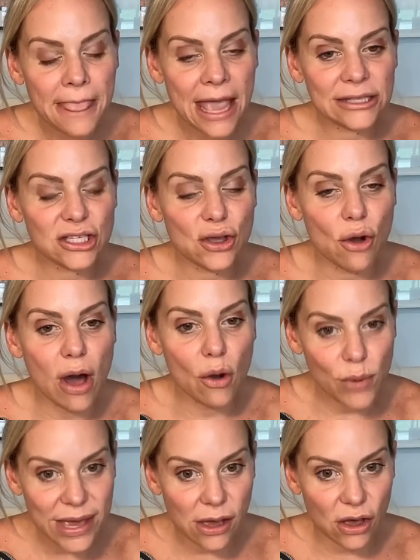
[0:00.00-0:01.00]
And so a
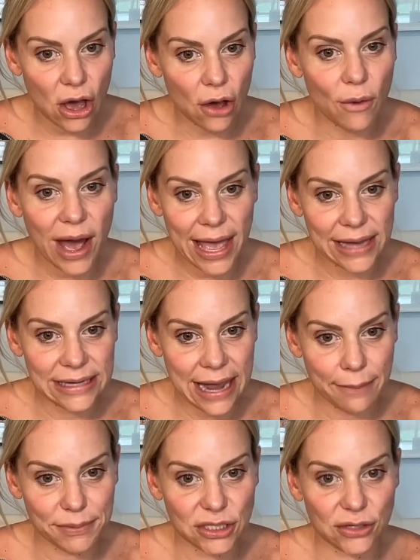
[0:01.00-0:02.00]
week ago, I had an
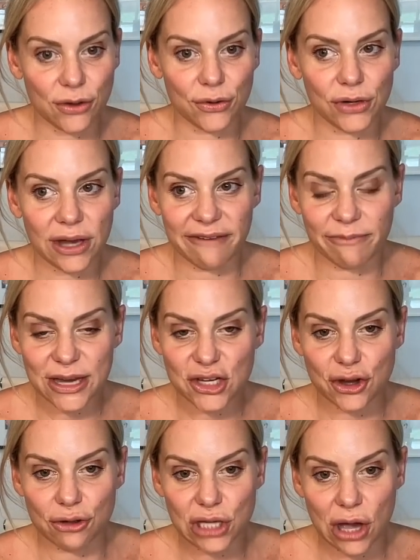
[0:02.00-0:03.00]
episode of my
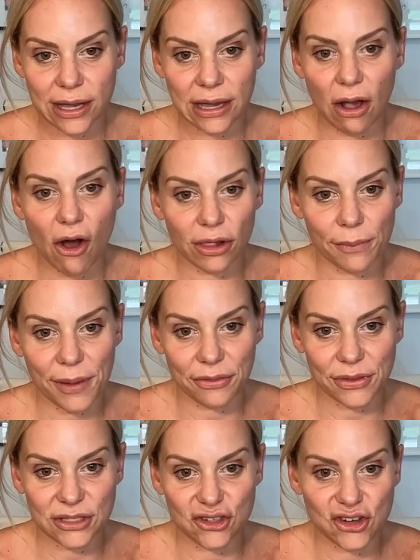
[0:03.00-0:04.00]
show talking all about
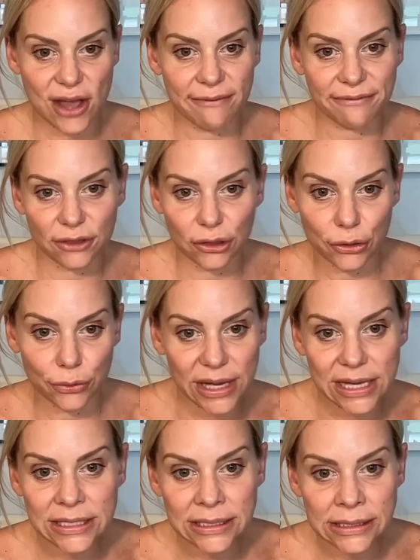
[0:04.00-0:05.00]
this Jeff
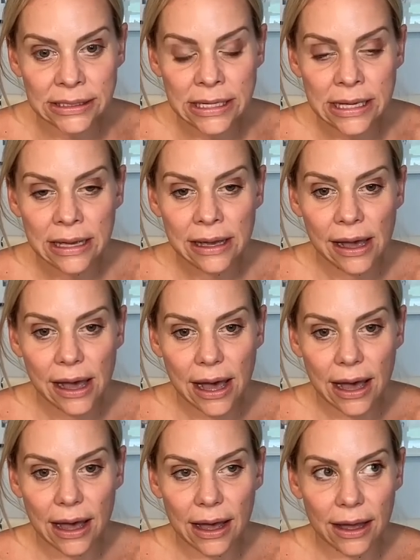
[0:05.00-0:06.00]
Lewis
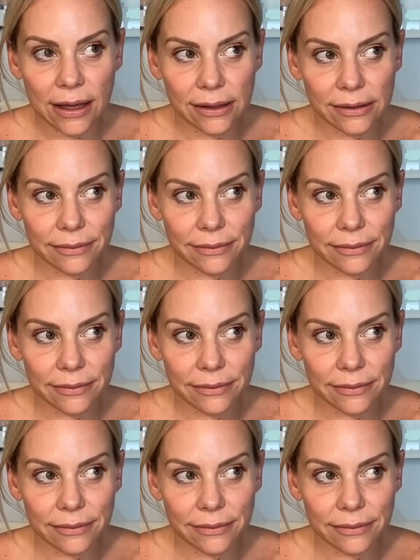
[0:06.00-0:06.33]
uh,